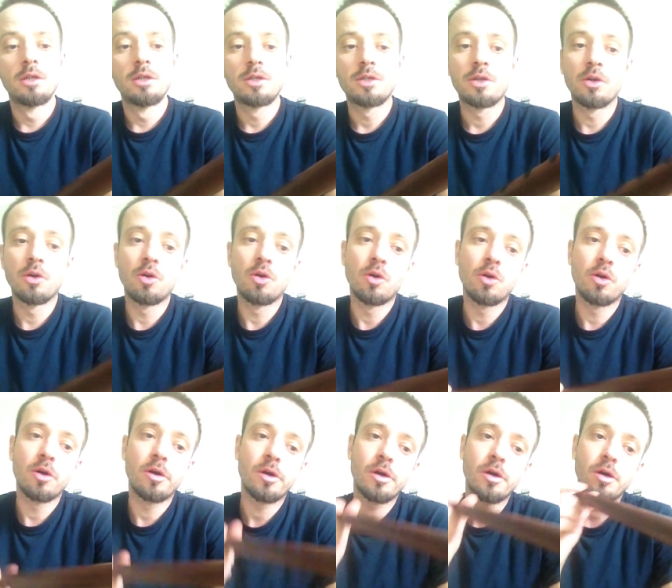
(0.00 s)

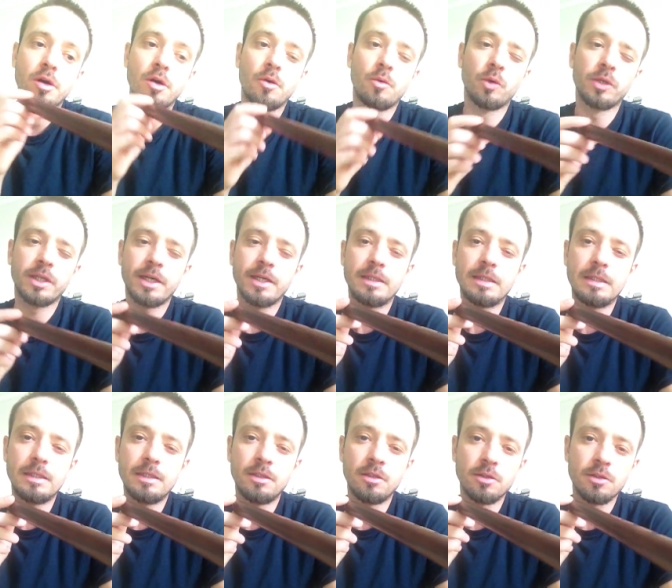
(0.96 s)
So what I
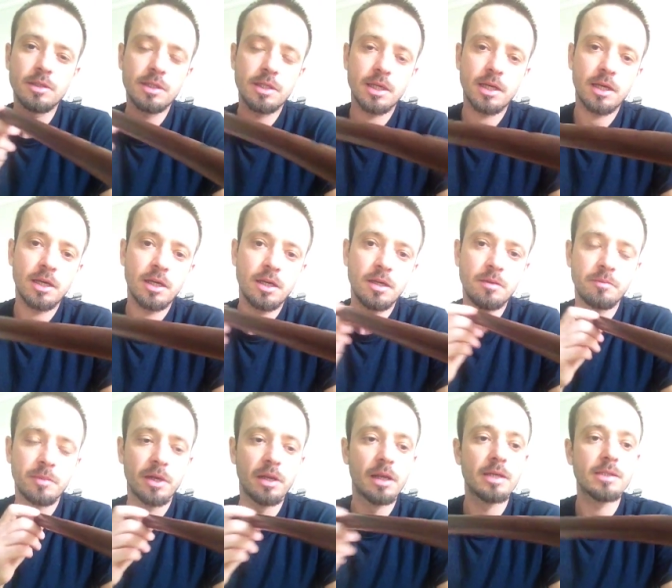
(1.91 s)
did not say
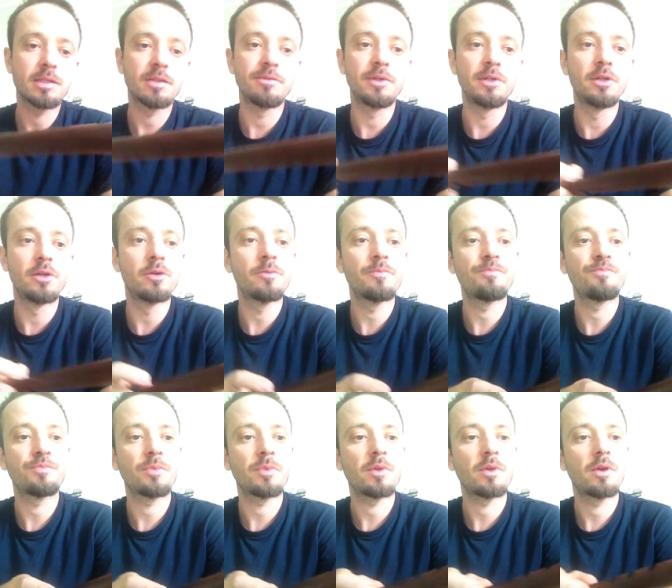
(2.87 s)
in my last video,
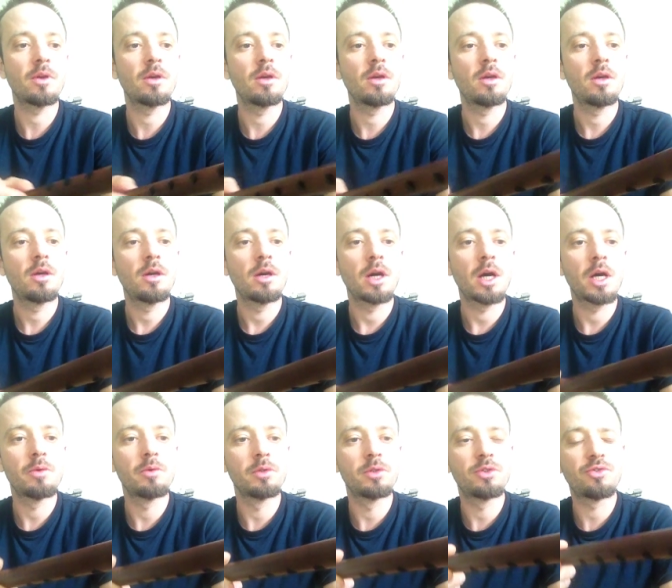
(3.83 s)

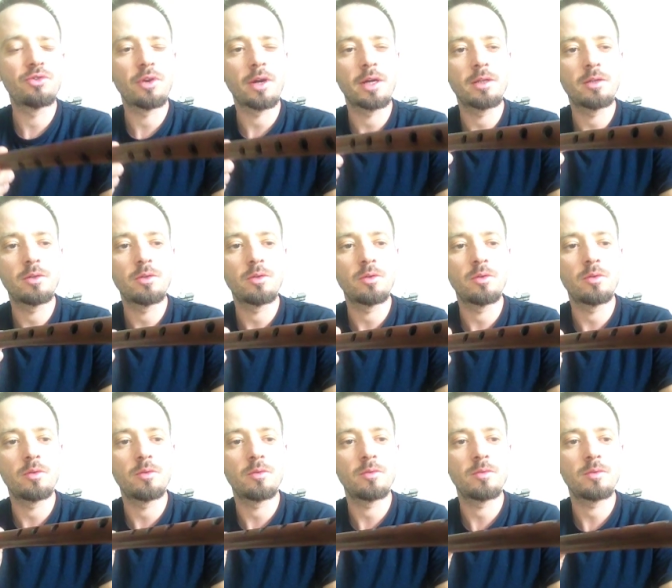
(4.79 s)
I will try to
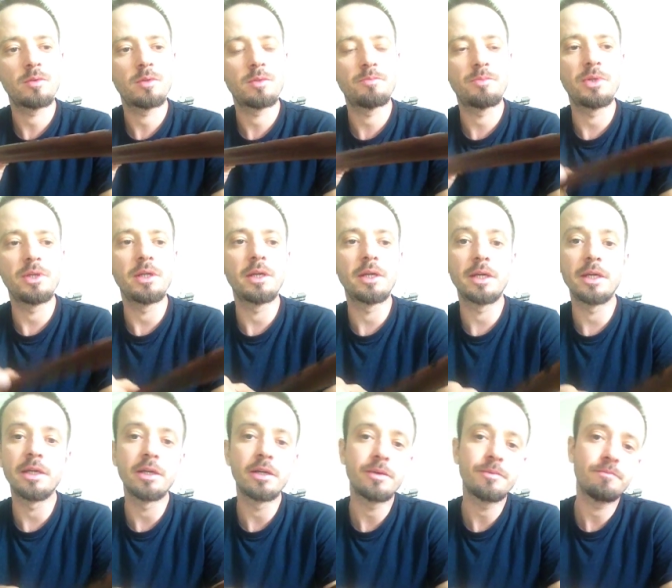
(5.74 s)
speak
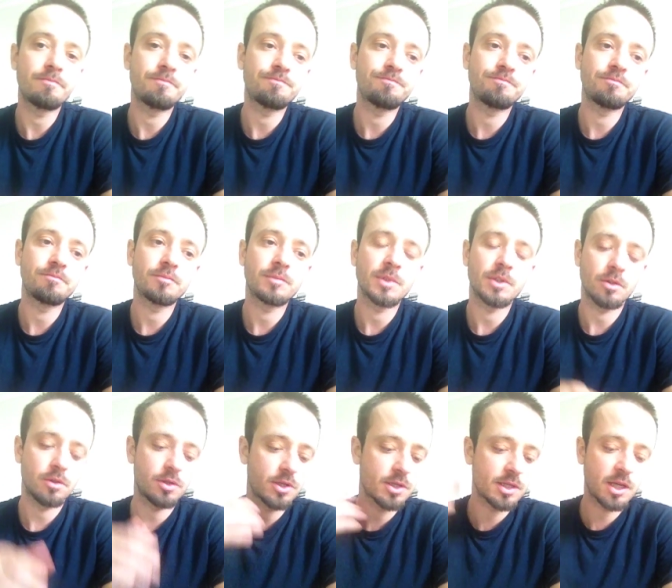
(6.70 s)
here.
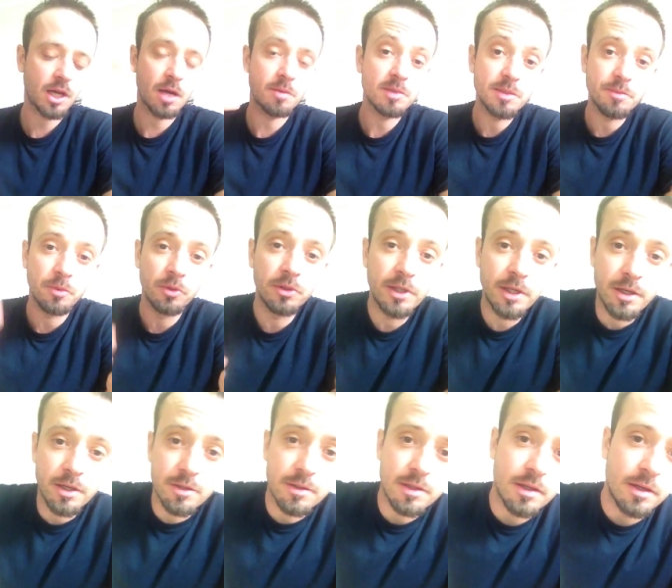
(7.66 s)
So it just comes
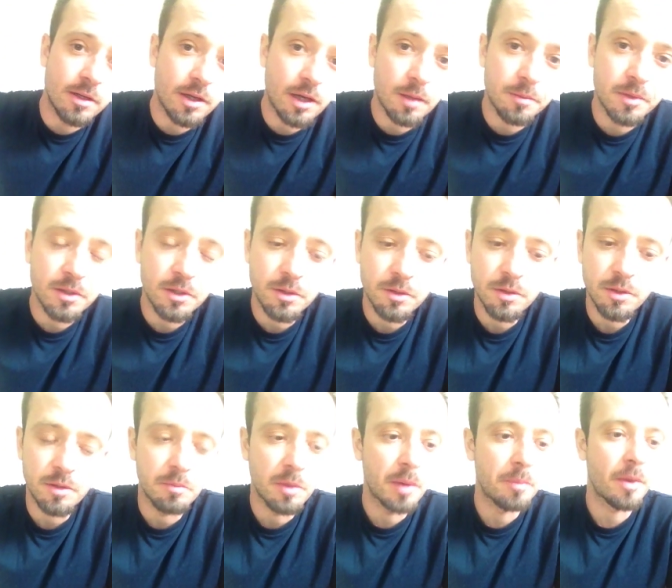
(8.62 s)
spontaneously up in,
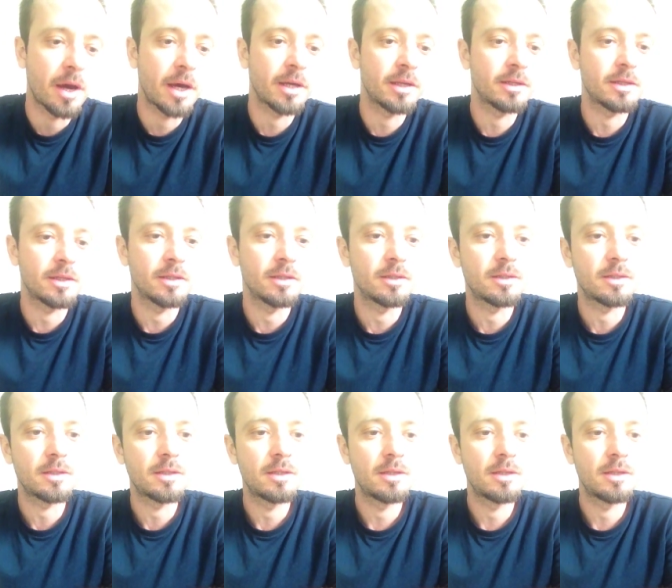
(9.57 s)
in my mind and